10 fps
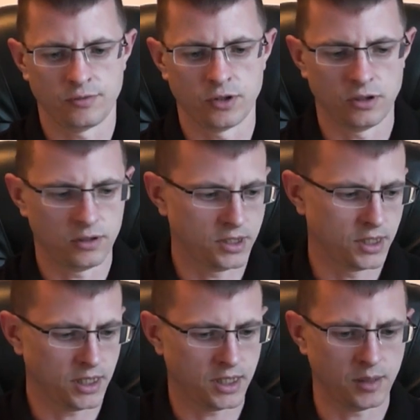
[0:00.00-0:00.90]
I've got
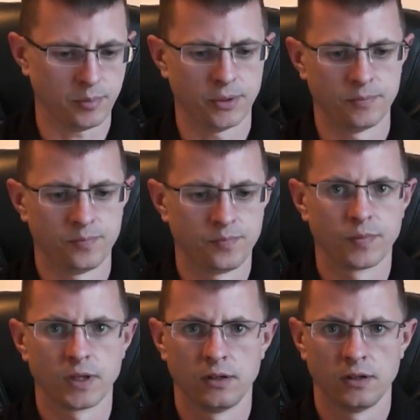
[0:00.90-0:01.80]
an app
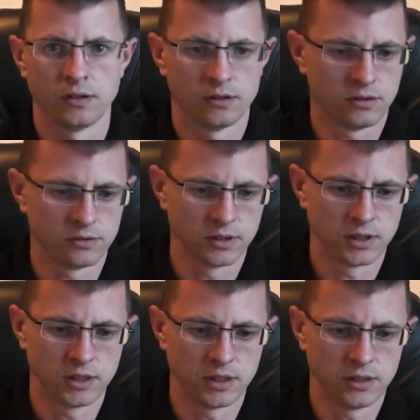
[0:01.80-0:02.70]
on
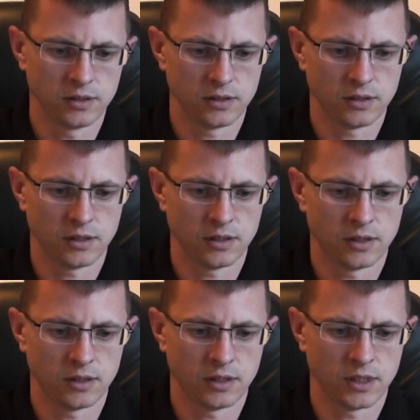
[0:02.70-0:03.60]
the
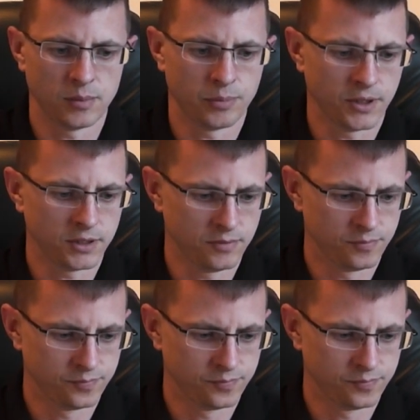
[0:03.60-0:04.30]
iPad